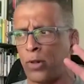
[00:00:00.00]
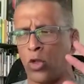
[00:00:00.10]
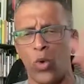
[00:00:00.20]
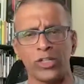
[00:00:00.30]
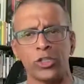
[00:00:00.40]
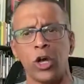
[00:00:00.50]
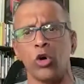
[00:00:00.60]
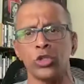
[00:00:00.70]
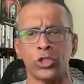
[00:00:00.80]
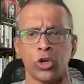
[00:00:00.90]
on the West
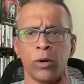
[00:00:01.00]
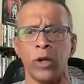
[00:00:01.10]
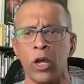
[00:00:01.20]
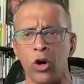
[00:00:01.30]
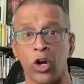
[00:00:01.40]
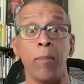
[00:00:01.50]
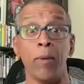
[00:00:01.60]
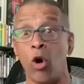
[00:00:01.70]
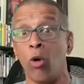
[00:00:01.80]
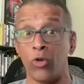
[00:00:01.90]
Coast or coming
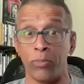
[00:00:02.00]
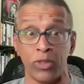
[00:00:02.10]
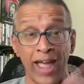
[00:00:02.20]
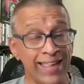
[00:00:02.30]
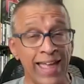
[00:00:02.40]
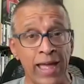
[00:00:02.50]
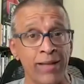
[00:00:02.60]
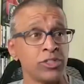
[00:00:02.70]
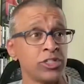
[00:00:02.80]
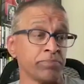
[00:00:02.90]
home from night
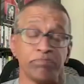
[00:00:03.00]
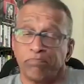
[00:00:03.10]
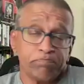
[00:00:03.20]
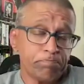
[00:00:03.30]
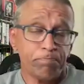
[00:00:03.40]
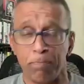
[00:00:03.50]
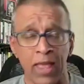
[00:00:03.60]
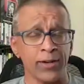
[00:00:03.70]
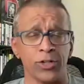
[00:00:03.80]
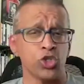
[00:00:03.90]
games
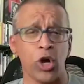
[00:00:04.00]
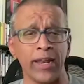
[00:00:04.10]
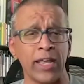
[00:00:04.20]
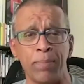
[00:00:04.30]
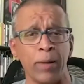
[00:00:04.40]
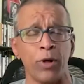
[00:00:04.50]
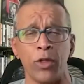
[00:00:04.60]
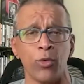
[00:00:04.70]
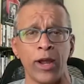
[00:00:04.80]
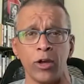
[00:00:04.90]
and just try to get people on
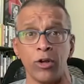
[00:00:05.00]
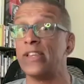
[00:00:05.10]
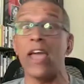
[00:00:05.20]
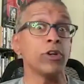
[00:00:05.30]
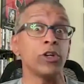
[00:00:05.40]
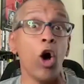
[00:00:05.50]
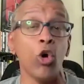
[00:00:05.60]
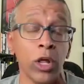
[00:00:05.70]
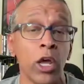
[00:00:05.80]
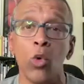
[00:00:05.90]
the radio. David
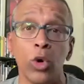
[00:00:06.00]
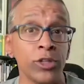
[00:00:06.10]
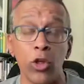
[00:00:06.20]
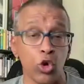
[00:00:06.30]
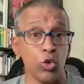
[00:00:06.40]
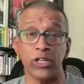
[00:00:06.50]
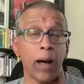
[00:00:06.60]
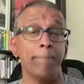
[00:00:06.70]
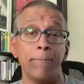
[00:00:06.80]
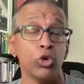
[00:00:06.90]
Cohn was another who
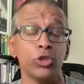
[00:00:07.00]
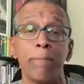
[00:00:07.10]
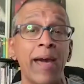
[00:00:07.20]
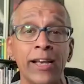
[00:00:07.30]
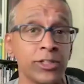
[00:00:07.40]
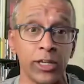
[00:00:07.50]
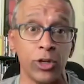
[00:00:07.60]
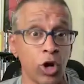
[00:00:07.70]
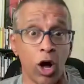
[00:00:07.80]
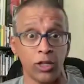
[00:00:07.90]
was amazing.
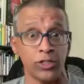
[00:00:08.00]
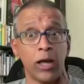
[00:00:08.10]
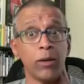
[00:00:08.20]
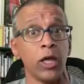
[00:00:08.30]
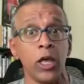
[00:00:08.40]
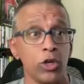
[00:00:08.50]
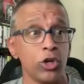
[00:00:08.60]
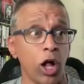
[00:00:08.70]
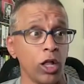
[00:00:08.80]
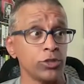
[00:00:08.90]
You'd call us out. You
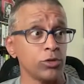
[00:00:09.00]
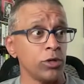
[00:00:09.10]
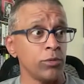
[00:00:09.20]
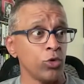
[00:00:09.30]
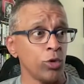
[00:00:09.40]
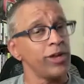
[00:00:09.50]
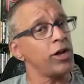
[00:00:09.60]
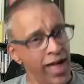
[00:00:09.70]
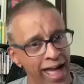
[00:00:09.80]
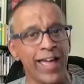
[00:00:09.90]
call us in the room. You go,
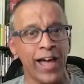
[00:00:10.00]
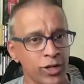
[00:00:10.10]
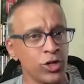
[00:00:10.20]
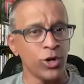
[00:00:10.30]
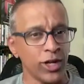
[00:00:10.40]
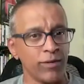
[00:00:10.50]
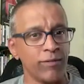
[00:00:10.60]
"Hey, how you doing?"